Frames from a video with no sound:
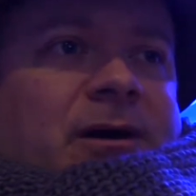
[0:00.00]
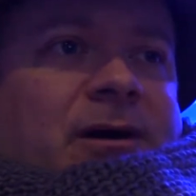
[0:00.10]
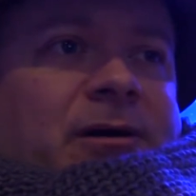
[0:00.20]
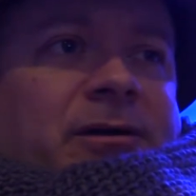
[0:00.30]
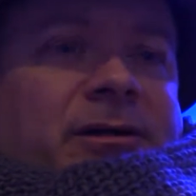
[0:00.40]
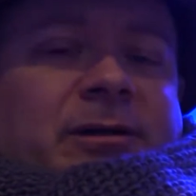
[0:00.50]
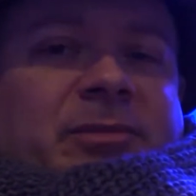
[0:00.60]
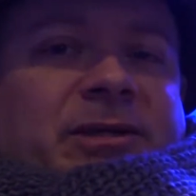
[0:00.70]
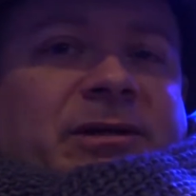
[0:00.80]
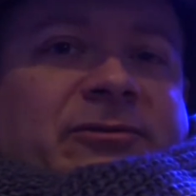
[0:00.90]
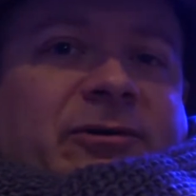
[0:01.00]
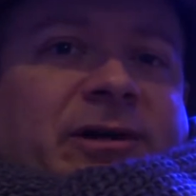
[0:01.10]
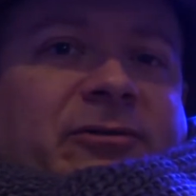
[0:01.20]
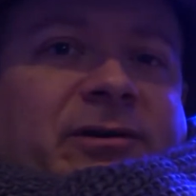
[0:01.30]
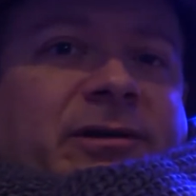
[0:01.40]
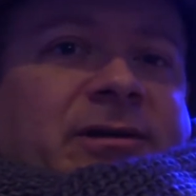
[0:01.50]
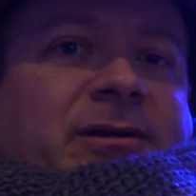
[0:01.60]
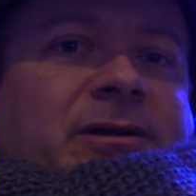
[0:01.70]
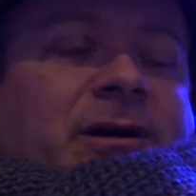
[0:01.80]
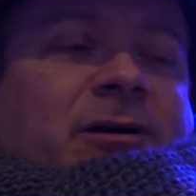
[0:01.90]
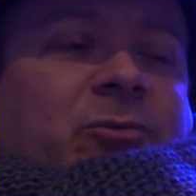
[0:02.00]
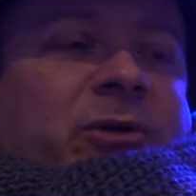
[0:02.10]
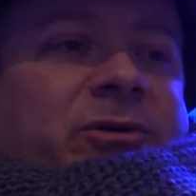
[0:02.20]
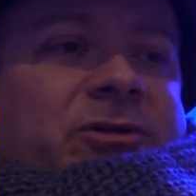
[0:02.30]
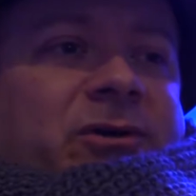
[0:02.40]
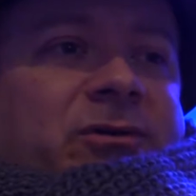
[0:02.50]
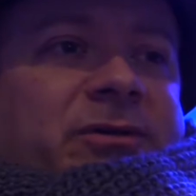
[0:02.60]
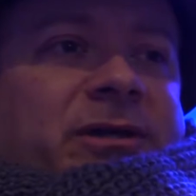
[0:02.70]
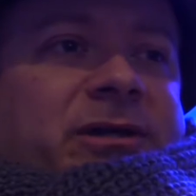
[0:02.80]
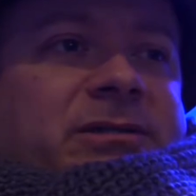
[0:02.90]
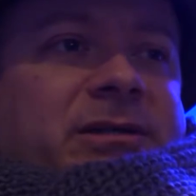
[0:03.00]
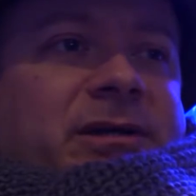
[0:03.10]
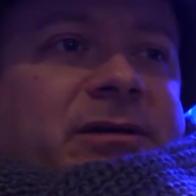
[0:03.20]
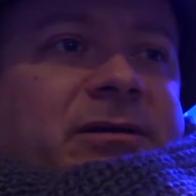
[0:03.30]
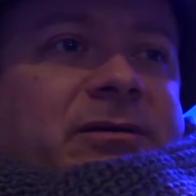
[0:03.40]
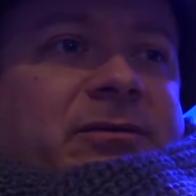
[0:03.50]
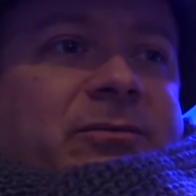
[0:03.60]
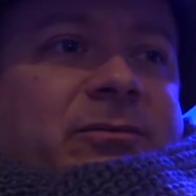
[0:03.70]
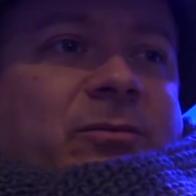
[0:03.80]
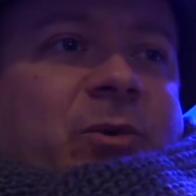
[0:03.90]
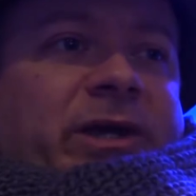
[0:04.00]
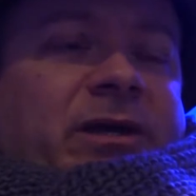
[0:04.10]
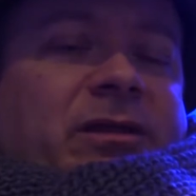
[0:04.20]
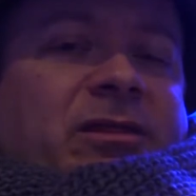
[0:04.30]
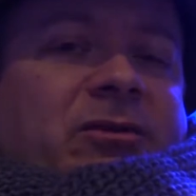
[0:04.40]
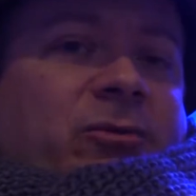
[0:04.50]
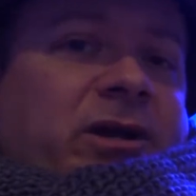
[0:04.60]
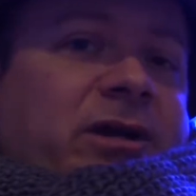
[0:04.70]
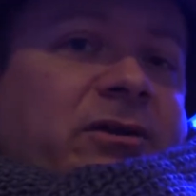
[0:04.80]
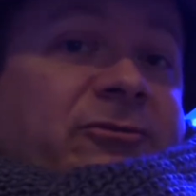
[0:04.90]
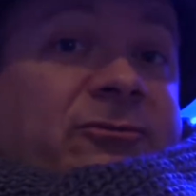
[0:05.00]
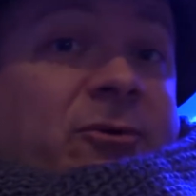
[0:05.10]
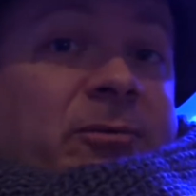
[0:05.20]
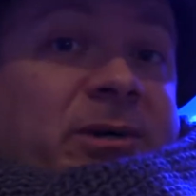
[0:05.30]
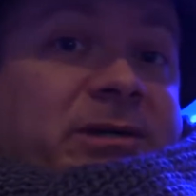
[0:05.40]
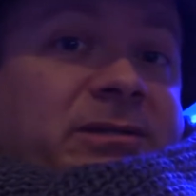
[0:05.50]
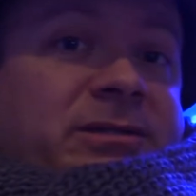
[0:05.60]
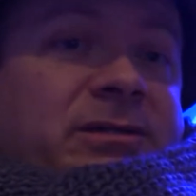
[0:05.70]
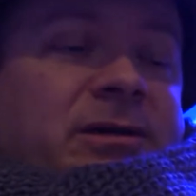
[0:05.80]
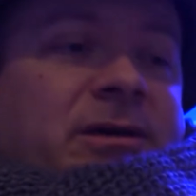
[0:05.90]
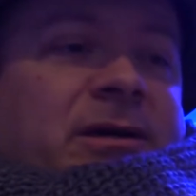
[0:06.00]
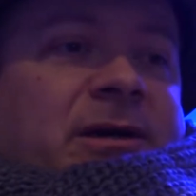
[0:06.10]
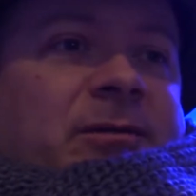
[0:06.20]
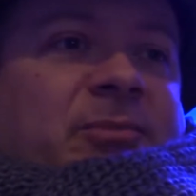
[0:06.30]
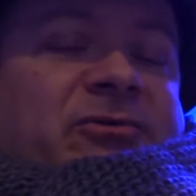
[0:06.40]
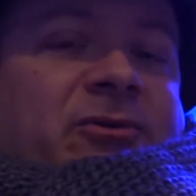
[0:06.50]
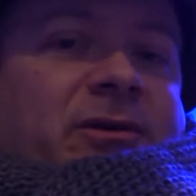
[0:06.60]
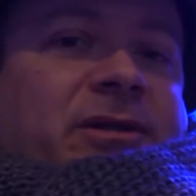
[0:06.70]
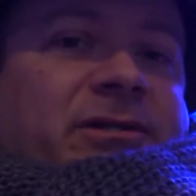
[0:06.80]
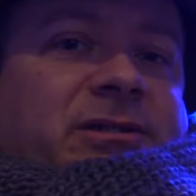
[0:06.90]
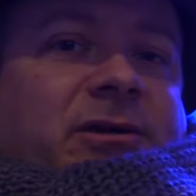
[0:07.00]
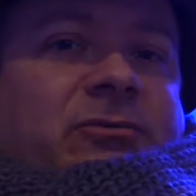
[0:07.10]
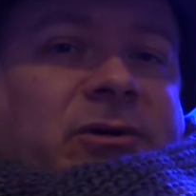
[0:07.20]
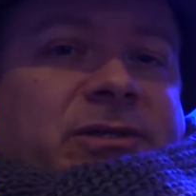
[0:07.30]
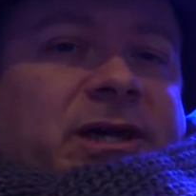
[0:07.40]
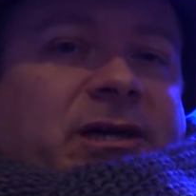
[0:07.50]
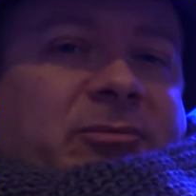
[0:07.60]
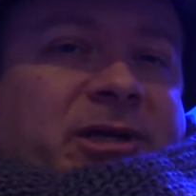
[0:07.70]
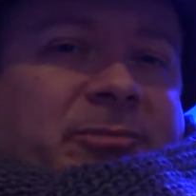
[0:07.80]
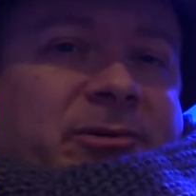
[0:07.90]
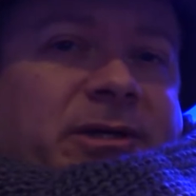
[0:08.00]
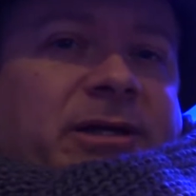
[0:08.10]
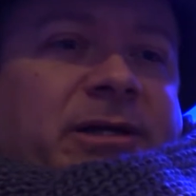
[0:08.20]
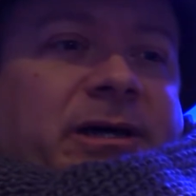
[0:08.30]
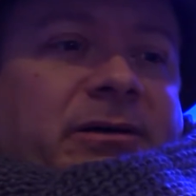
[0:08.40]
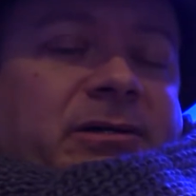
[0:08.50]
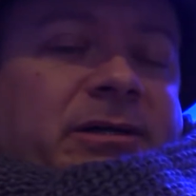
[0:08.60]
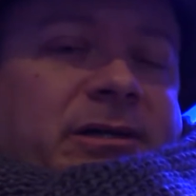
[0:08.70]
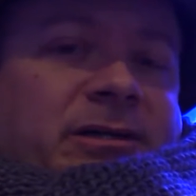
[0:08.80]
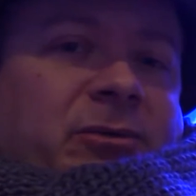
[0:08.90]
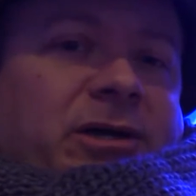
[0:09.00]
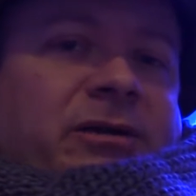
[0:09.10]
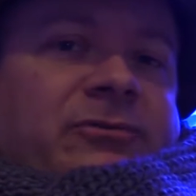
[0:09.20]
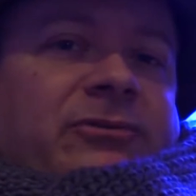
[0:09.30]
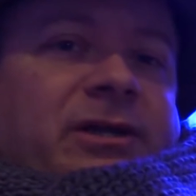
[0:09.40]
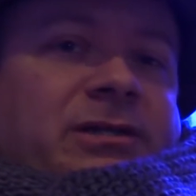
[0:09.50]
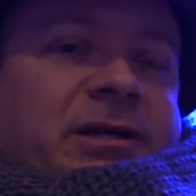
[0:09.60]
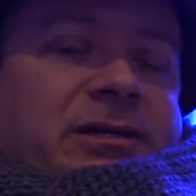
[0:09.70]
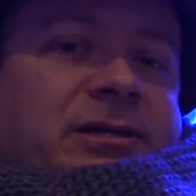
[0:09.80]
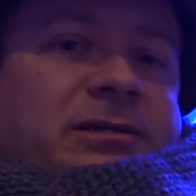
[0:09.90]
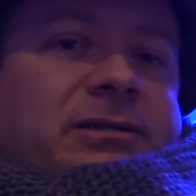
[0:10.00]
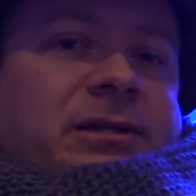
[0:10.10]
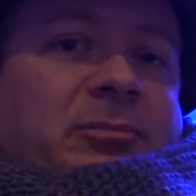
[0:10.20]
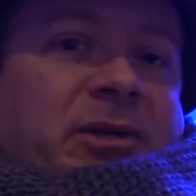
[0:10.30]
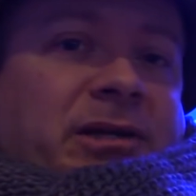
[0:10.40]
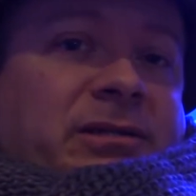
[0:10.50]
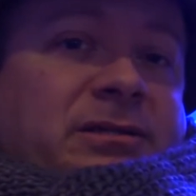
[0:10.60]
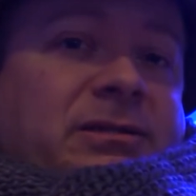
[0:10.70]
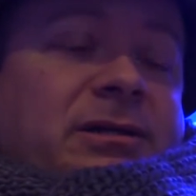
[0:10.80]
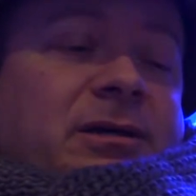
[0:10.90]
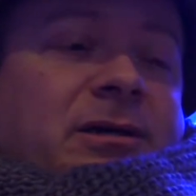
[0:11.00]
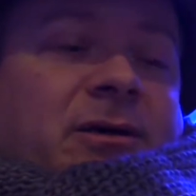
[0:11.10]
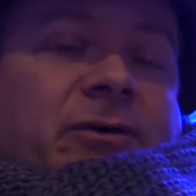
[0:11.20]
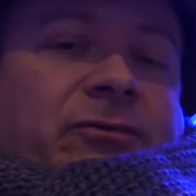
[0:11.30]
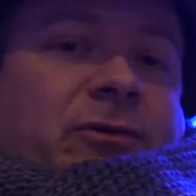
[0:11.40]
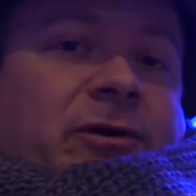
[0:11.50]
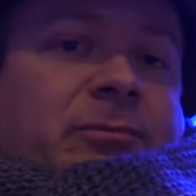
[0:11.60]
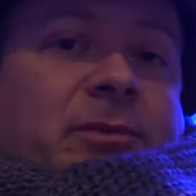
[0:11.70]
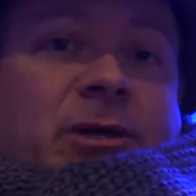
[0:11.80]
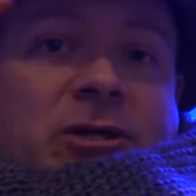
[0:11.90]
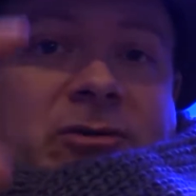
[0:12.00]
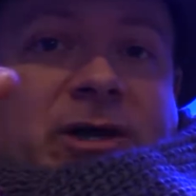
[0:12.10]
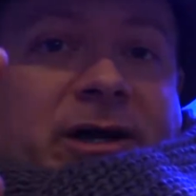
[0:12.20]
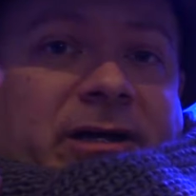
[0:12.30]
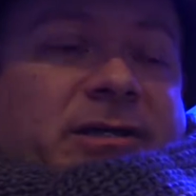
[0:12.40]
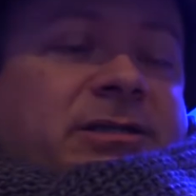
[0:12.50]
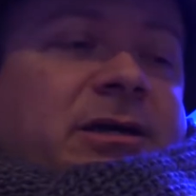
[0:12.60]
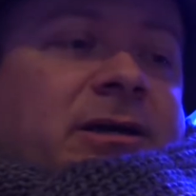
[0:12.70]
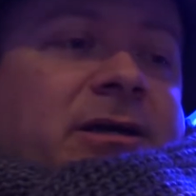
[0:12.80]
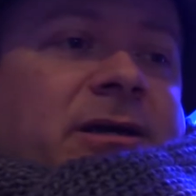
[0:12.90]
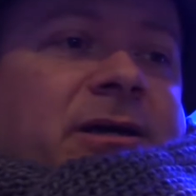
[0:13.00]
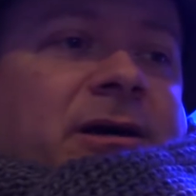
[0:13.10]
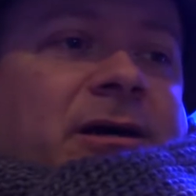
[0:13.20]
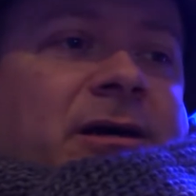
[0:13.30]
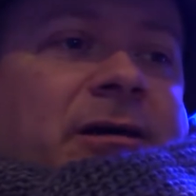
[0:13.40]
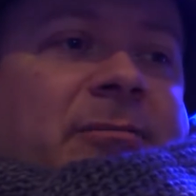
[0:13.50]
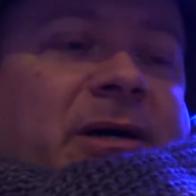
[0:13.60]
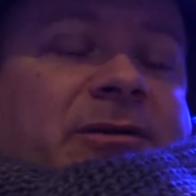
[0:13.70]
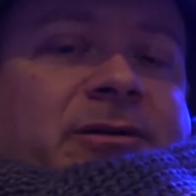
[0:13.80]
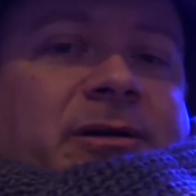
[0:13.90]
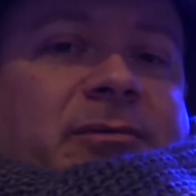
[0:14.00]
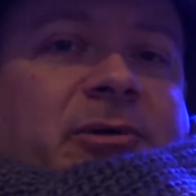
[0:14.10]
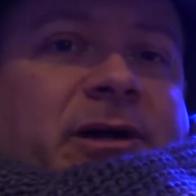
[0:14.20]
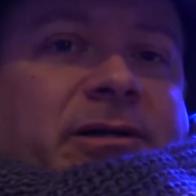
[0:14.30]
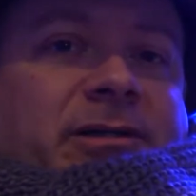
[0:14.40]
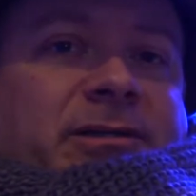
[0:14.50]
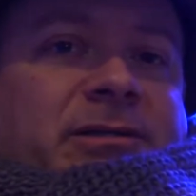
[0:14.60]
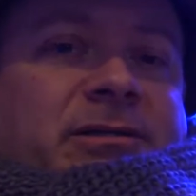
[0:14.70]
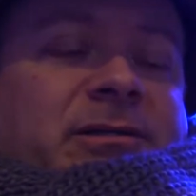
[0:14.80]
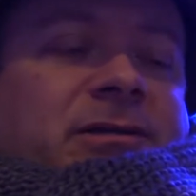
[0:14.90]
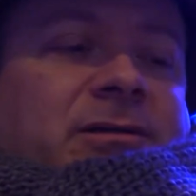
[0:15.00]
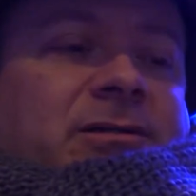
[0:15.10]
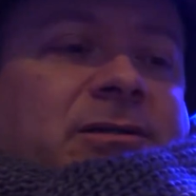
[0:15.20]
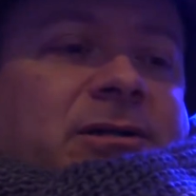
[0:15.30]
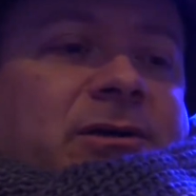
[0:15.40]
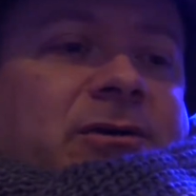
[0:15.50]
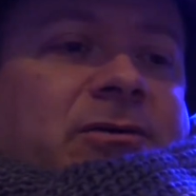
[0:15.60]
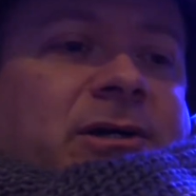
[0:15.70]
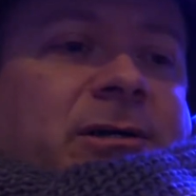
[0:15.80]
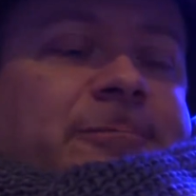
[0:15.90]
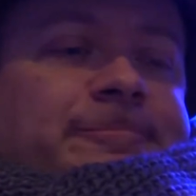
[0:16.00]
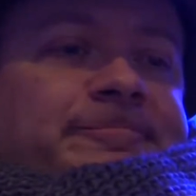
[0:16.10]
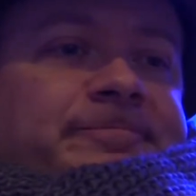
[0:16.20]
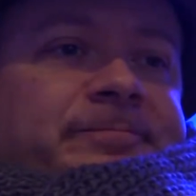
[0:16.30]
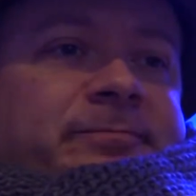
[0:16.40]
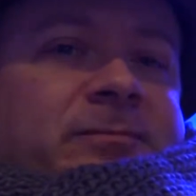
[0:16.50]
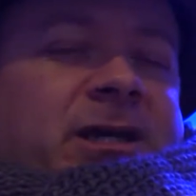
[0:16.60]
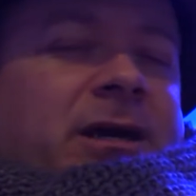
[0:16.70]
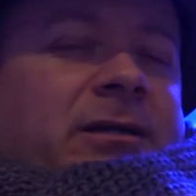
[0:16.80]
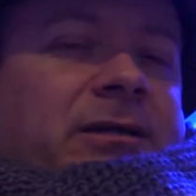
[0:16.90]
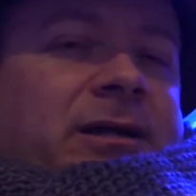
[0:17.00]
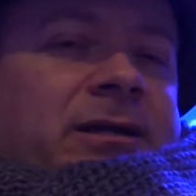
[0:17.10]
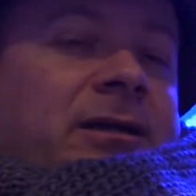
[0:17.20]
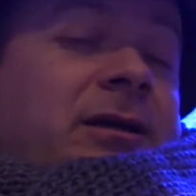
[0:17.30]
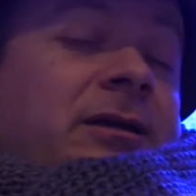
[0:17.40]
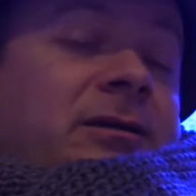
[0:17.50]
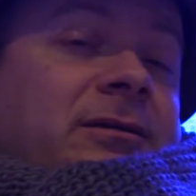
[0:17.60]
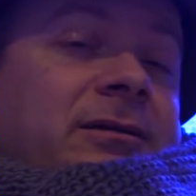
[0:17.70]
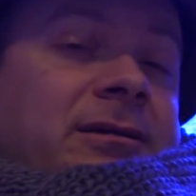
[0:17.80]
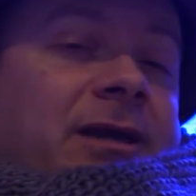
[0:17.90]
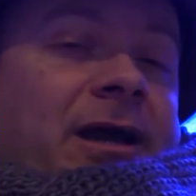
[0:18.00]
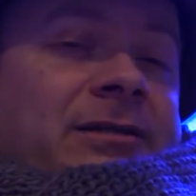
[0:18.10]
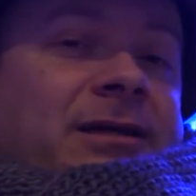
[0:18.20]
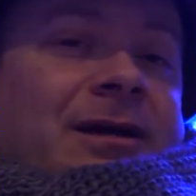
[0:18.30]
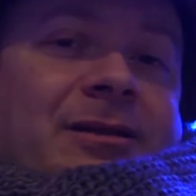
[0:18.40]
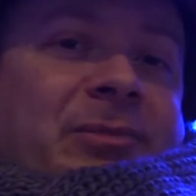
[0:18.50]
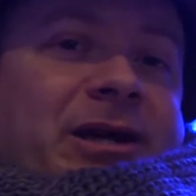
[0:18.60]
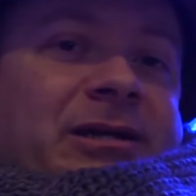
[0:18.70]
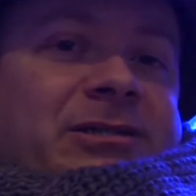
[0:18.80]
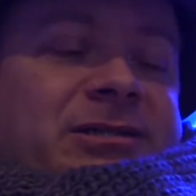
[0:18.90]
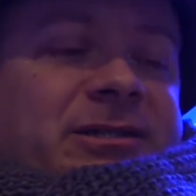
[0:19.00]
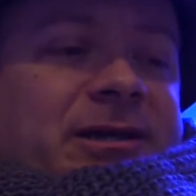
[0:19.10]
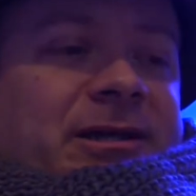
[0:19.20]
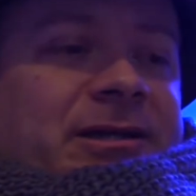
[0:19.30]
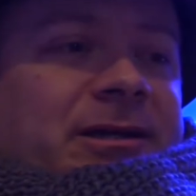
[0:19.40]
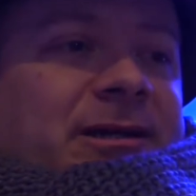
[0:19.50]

aren't going to be there forever. We were told that we get 3 to 4 months before they start rotating people in and out. I think they want to get fresh ideas and opinions from you guys about their products. So can't let any cats out of the bag just yet.